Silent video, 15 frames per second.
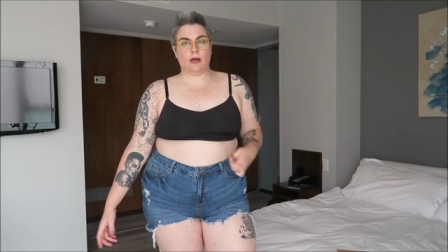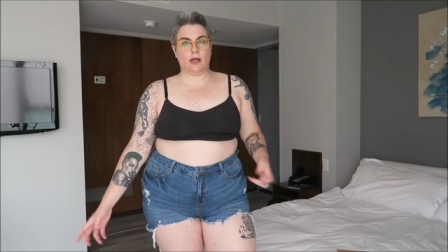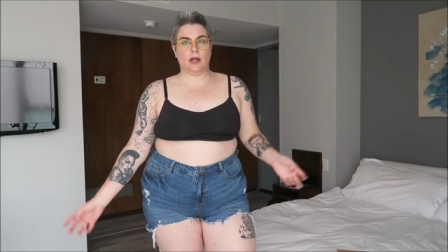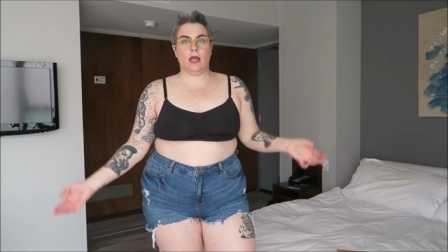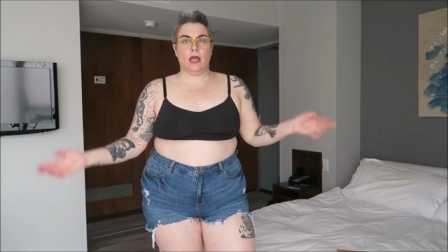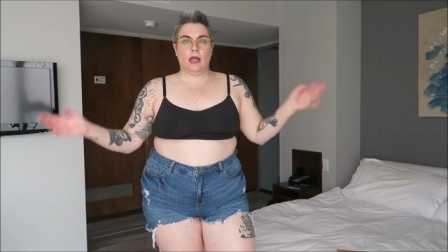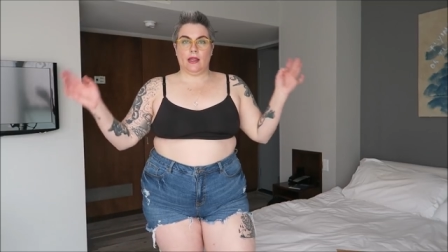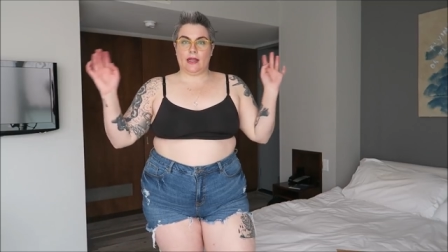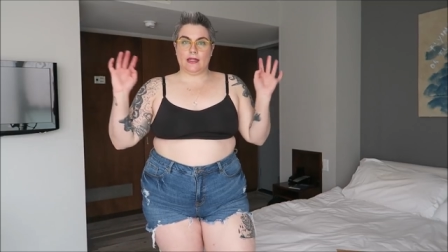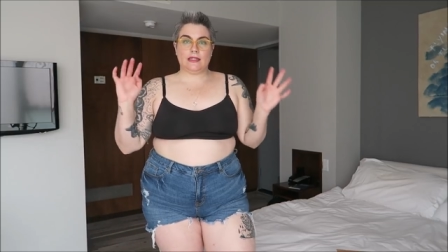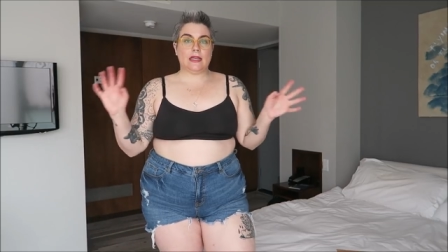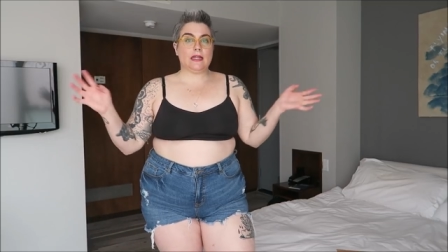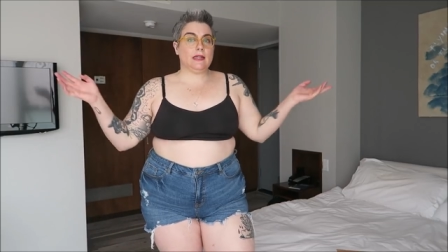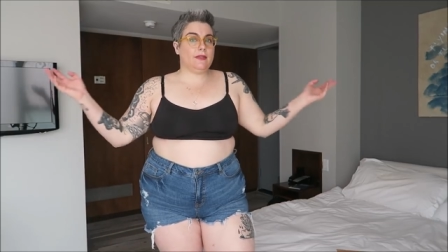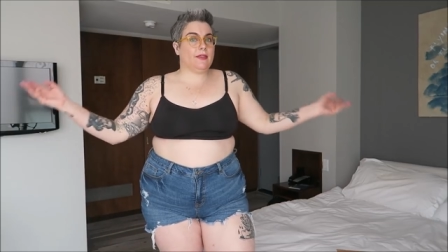one. Like I
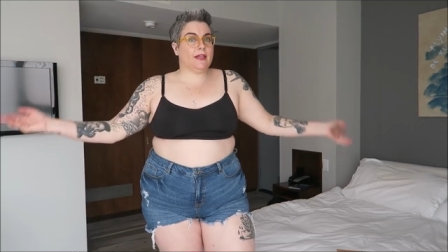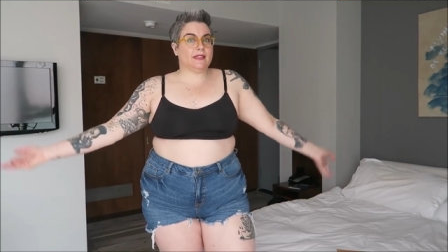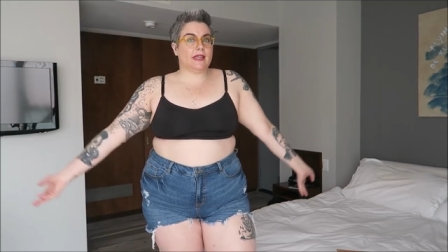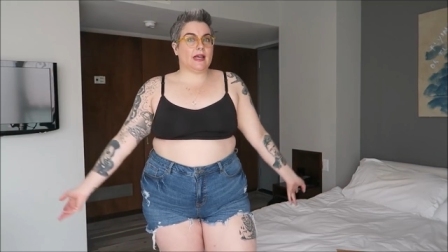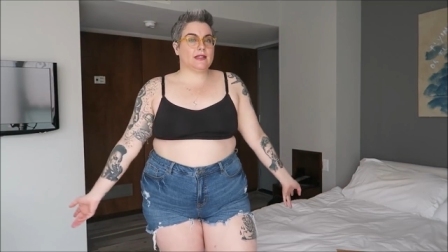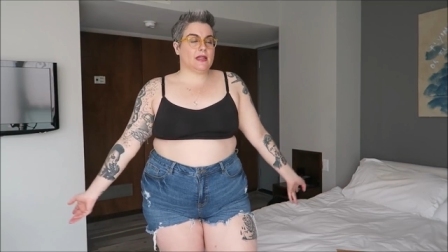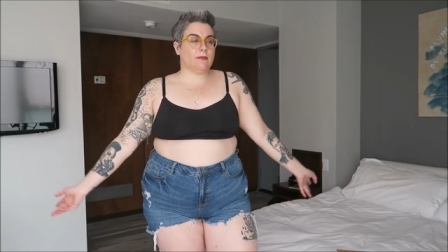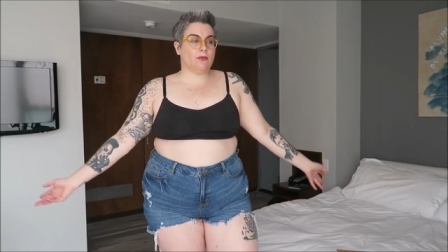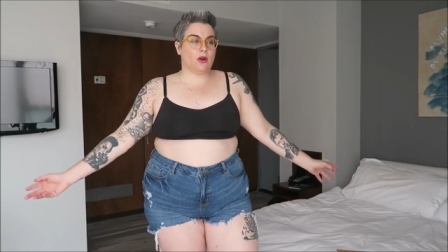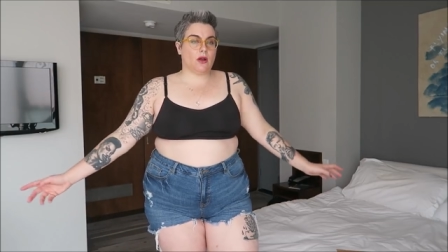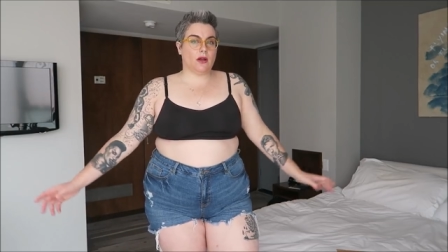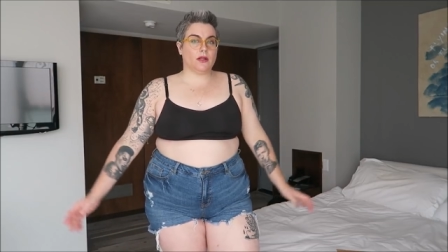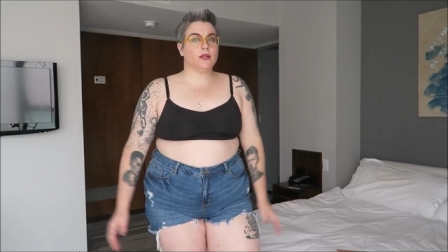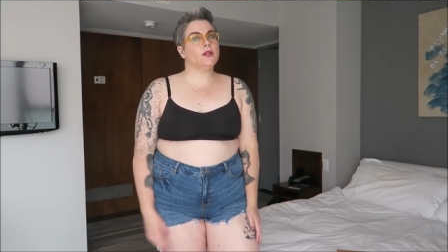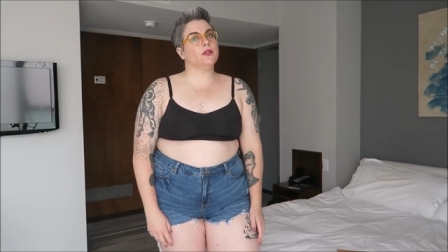said, the exact same
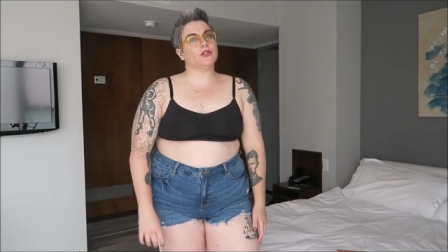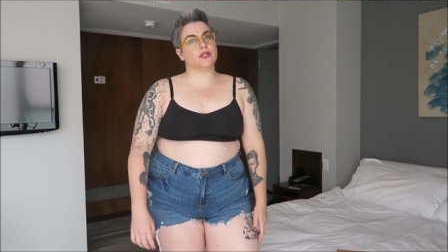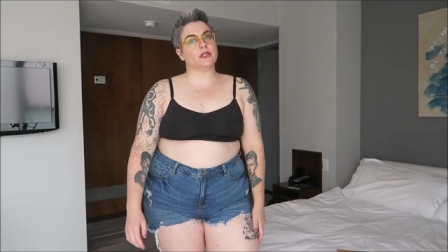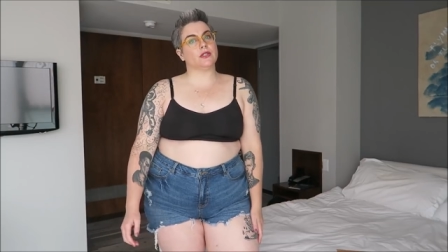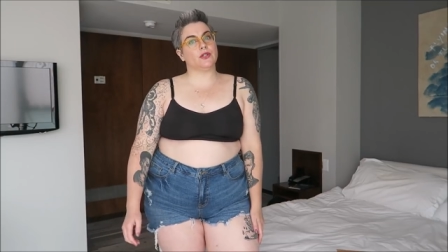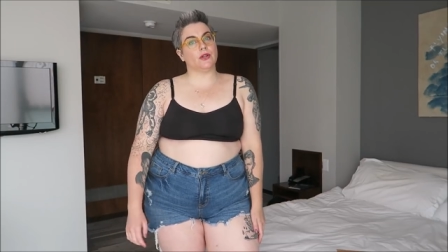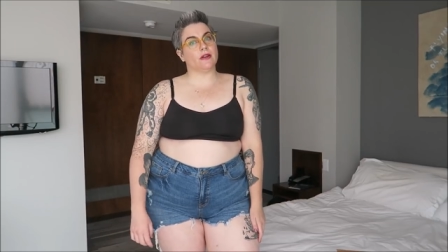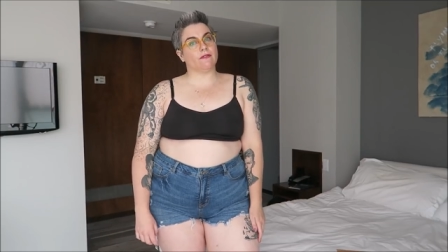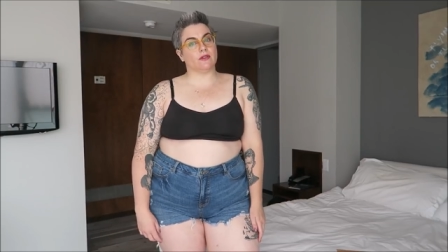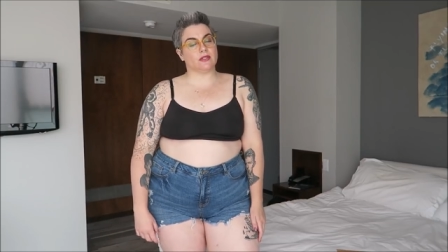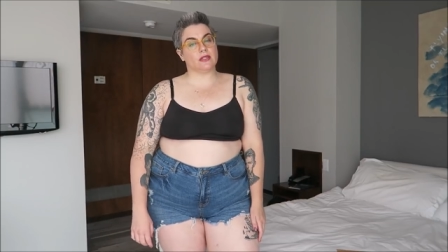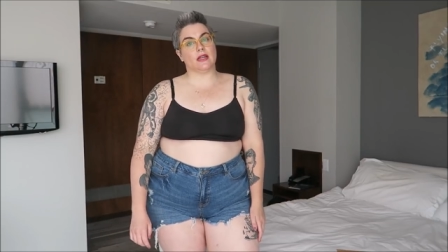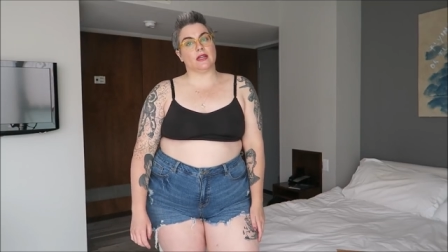bra, just two different